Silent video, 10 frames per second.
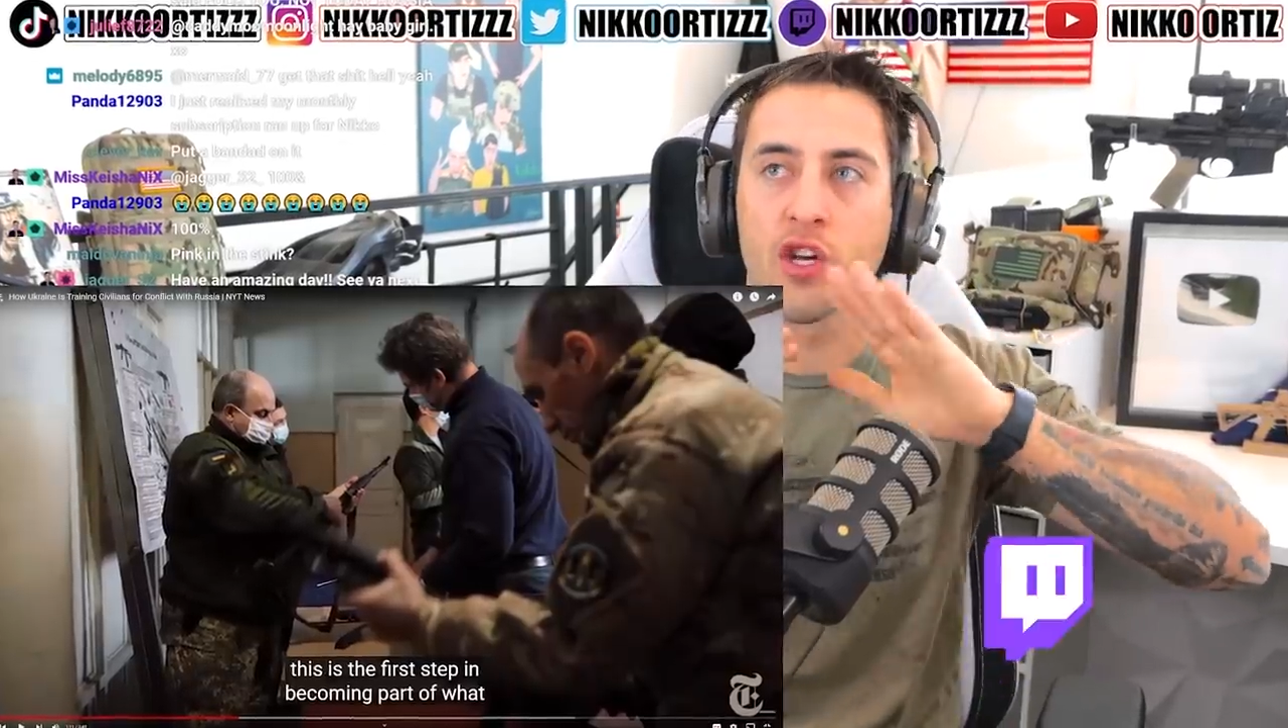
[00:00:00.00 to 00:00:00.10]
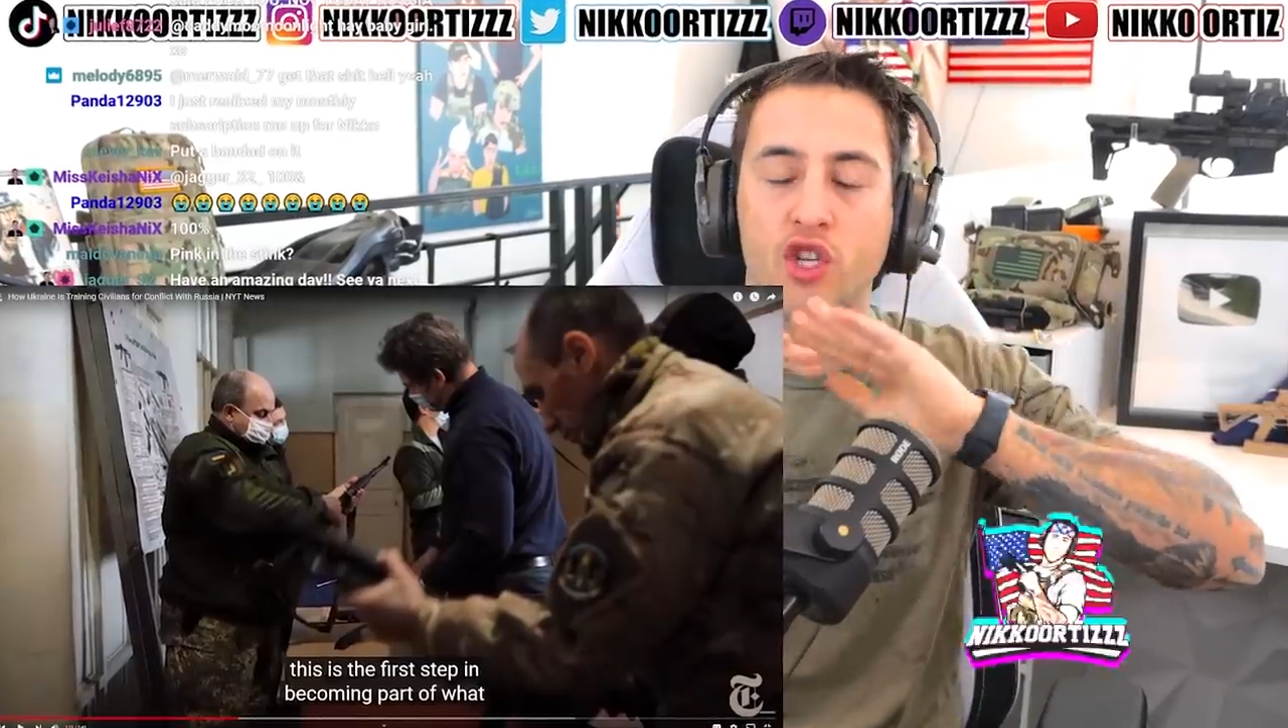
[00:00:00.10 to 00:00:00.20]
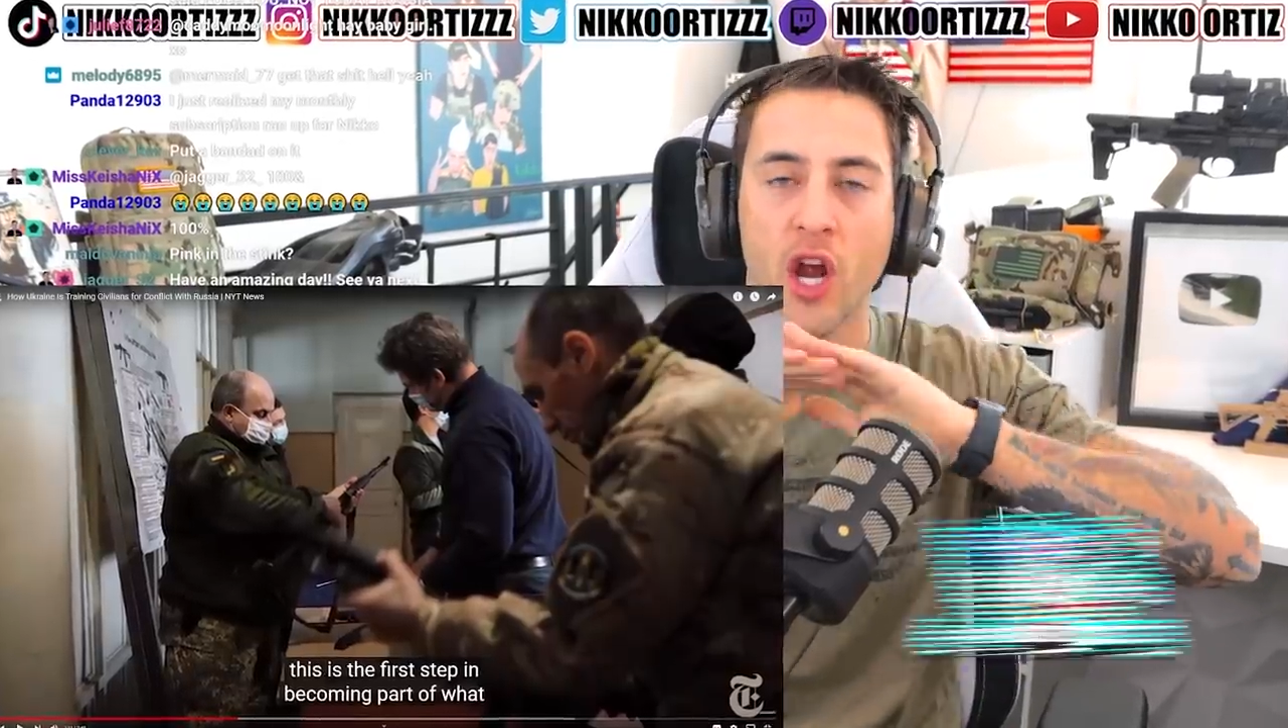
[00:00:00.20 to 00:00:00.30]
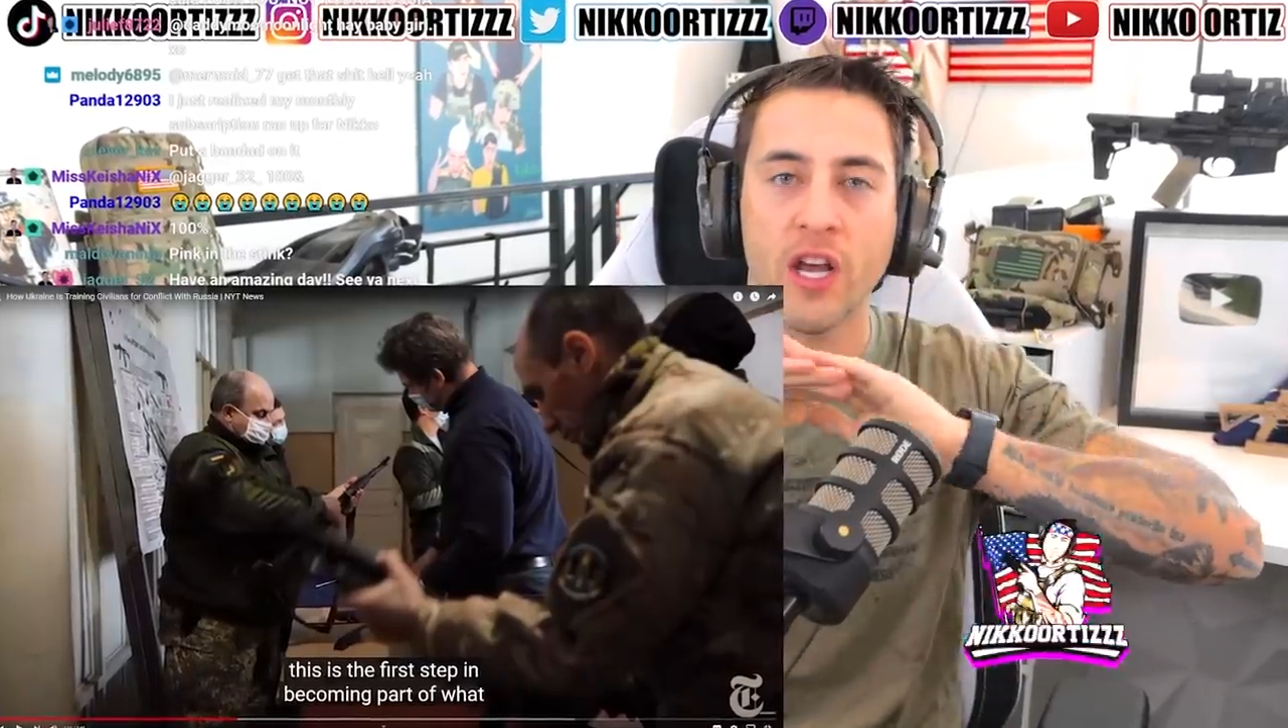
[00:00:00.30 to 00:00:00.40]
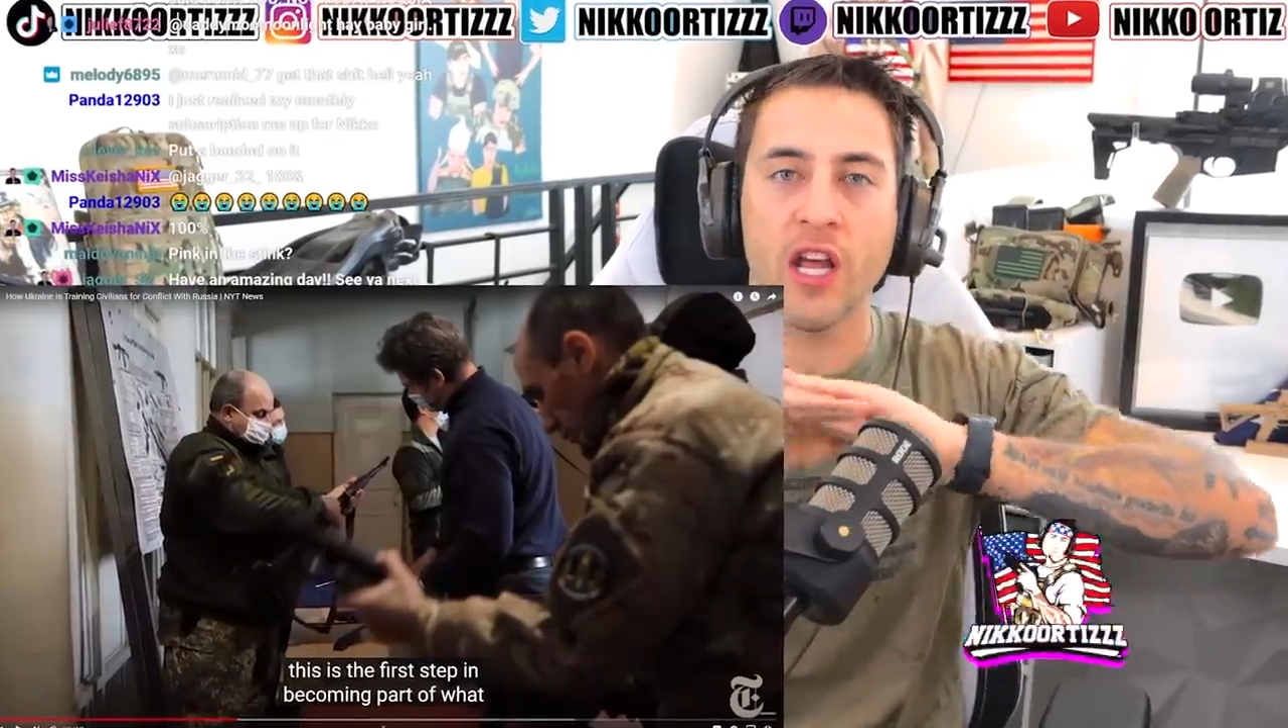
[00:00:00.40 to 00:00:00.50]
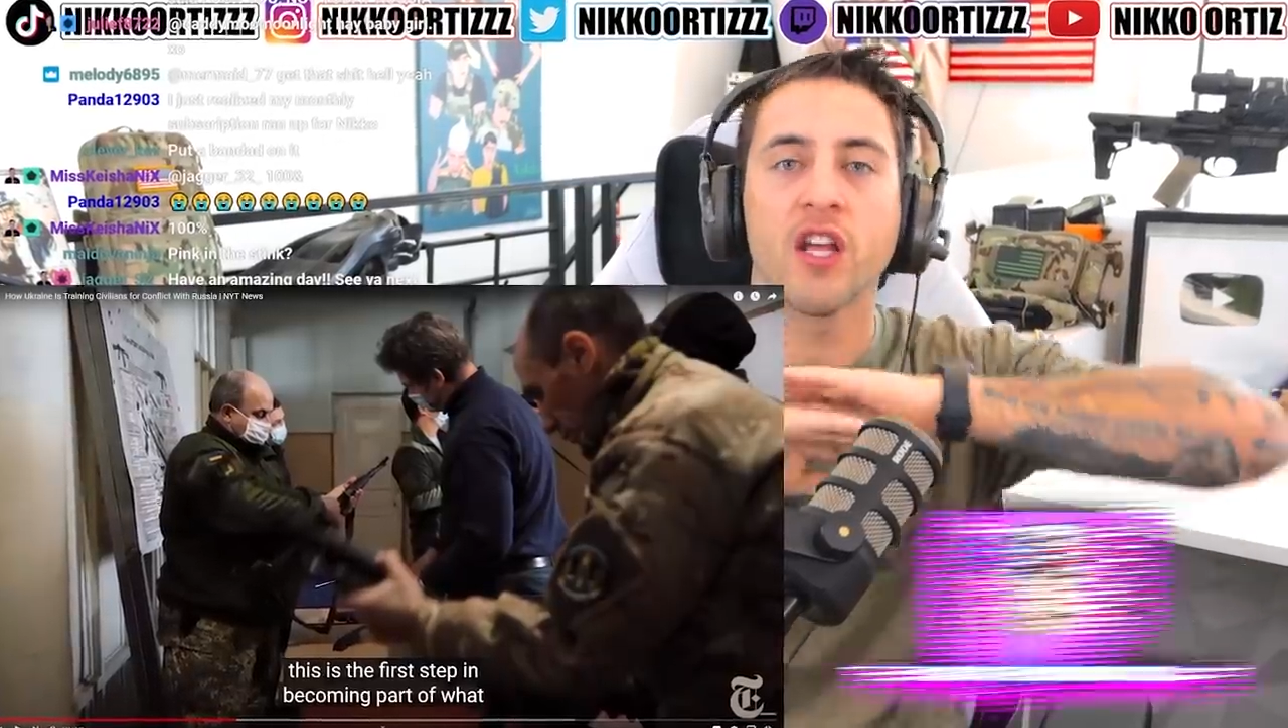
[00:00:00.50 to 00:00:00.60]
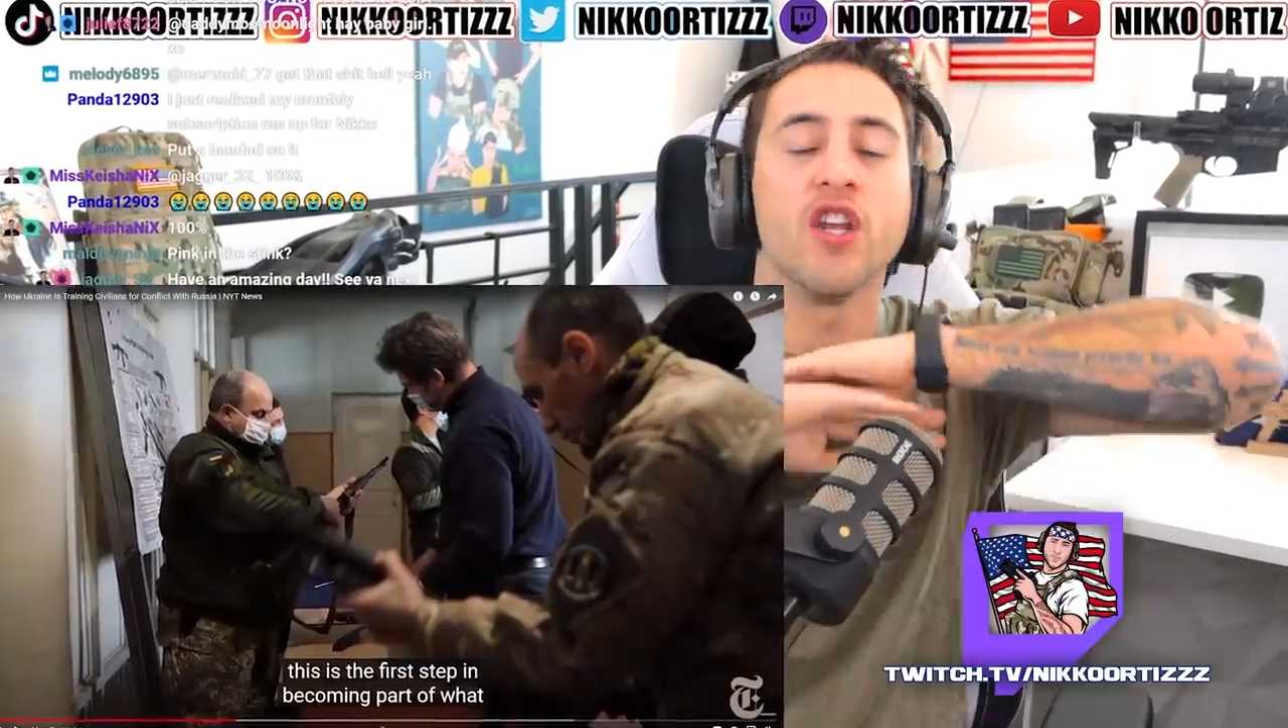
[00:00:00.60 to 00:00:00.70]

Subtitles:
you're training,